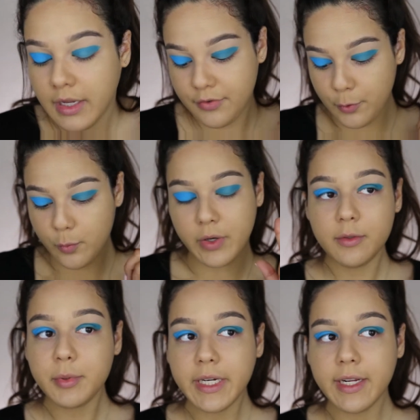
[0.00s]
If you wanna
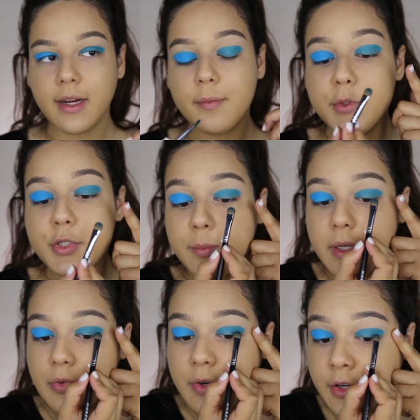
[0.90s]
bring it up, don't be
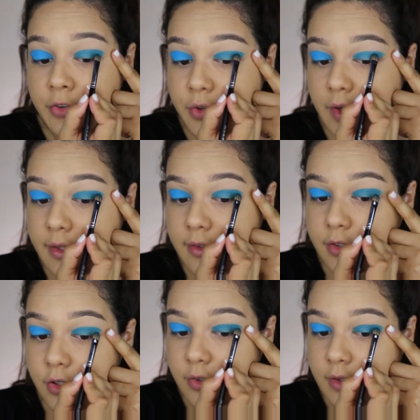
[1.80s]
afraid to do it. So
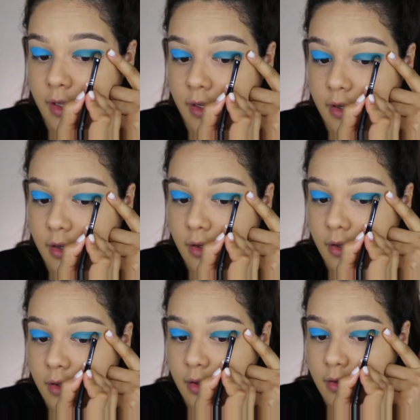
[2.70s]
just like
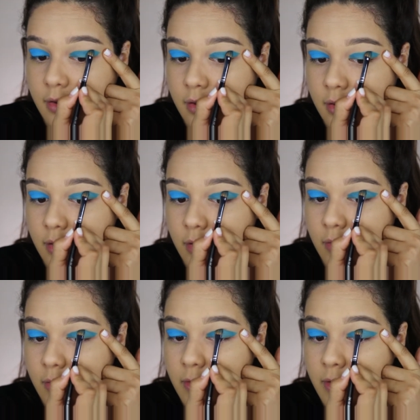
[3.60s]

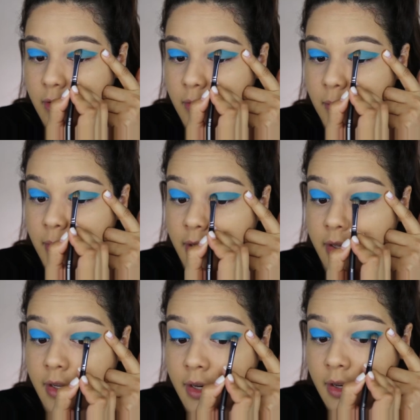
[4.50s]
slowly
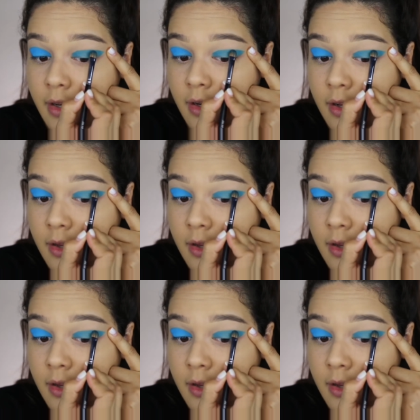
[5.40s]
blend it in.